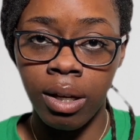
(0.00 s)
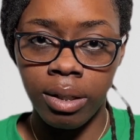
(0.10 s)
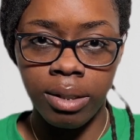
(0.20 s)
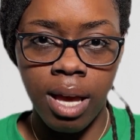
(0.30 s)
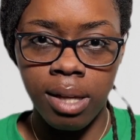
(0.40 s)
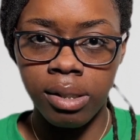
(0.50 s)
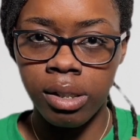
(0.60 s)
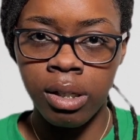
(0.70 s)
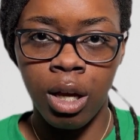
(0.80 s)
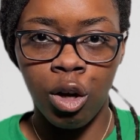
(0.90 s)
Yes,
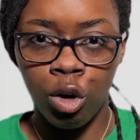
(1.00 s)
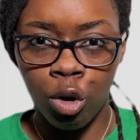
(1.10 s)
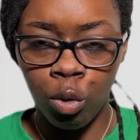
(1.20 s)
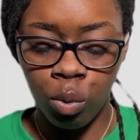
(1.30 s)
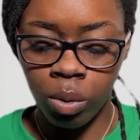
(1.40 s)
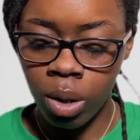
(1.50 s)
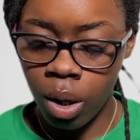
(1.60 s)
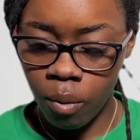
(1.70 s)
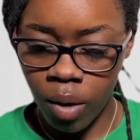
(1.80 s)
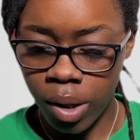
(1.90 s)
cool,
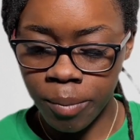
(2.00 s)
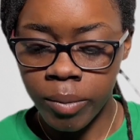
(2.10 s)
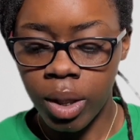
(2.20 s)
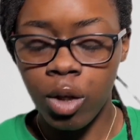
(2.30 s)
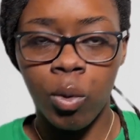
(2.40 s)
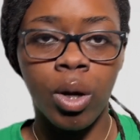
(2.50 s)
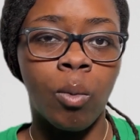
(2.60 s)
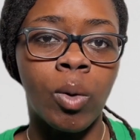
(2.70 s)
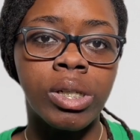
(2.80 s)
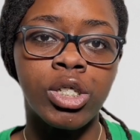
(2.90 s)
right? You don't
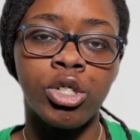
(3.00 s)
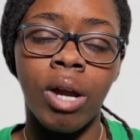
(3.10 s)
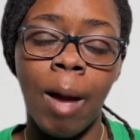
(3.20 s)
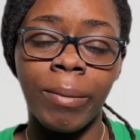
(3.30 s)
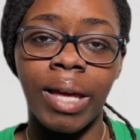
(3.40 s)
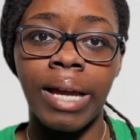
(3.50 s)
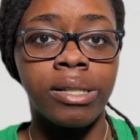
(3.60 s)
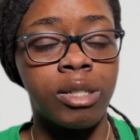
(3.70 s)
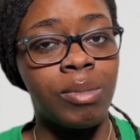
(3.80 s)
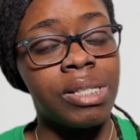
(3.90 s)
want your
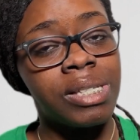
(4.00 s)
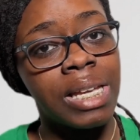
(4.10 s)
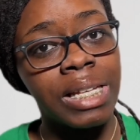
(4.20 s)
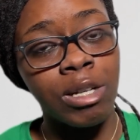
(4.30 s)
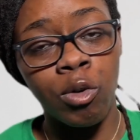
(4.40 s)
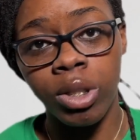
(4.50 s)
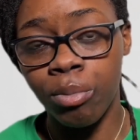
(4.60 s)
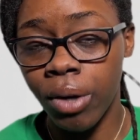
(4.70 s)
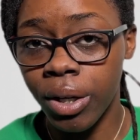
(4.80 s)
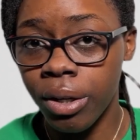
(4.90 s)
application to be sitting on the
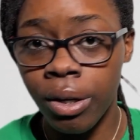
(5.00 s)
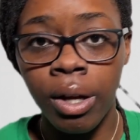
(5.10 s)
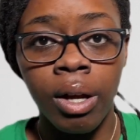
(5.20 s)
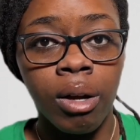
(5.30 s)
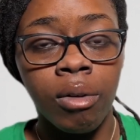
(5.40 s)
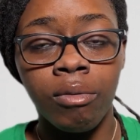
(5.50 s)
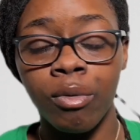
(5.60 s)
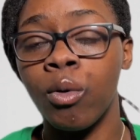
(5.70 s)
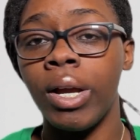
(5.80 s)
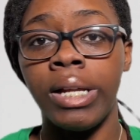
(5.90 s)
printer
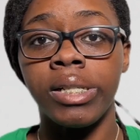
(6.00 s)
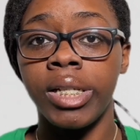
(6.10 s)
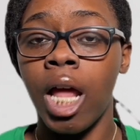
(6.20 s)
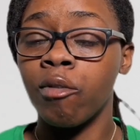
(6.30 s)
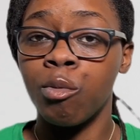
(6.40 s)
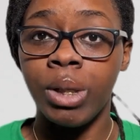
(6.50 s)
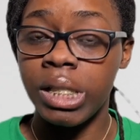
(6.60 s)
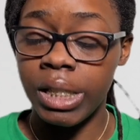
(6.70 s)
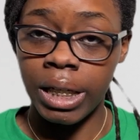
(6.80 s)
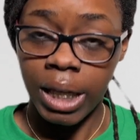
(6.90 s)
for it to never be
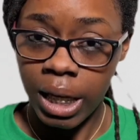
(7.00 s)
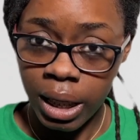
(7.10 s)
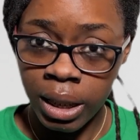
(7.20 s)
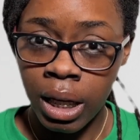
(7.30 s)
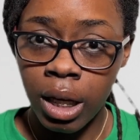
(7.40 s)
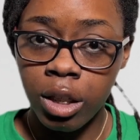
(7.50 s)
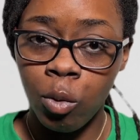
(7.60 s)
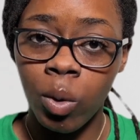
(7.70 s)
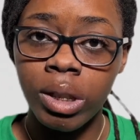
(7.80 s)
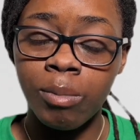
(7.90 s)
seen again. You
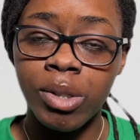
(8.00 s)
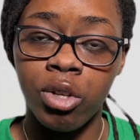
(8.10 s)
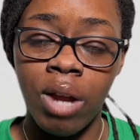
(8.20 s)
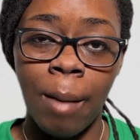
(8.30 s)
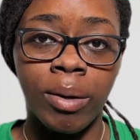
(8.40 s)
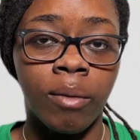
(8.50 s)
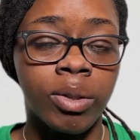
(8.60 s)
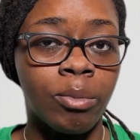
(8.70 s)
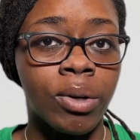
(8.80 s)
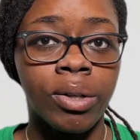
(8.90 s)
want them to grab it off the
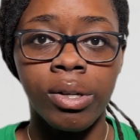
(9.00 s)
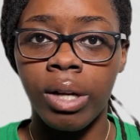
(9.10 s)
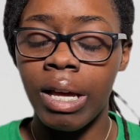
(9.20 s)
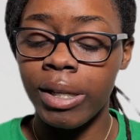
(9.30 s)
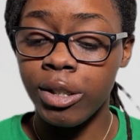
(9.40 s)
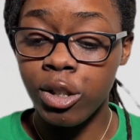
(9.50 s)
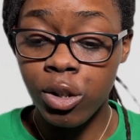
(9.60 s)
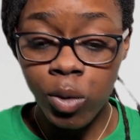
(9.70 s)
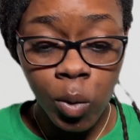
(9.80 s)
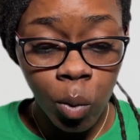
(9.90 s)
printer as
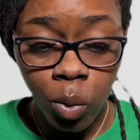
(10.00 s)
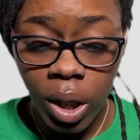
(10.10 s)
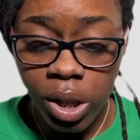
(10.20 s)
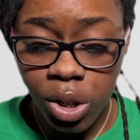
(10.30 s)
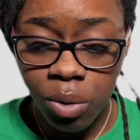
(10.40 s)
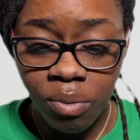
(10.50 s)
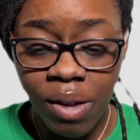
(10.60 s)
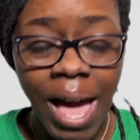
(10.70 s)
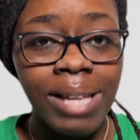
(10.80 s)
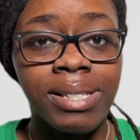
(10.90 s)
soon as you
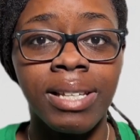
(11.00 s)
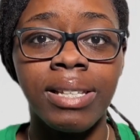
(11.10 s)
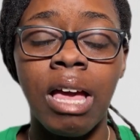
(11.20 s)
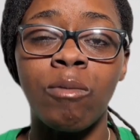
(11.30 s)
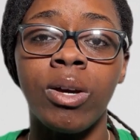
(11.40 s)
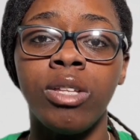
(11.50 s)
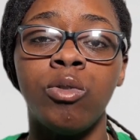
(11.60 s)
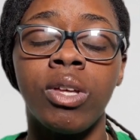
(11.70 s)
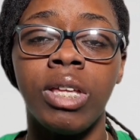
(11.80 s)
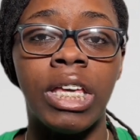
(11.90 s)
fax it. That way you
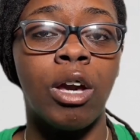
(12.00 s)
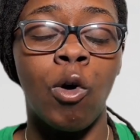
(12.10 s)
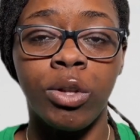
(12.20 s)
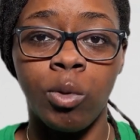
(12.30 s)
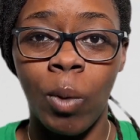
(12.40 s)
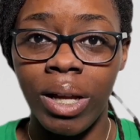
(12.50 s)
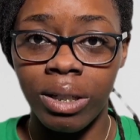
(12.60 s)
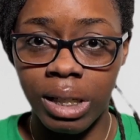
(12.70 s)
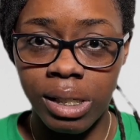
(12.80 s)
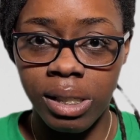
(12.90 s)
can get on the waiting
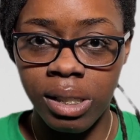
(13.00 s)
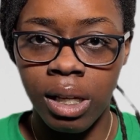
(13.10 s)
list.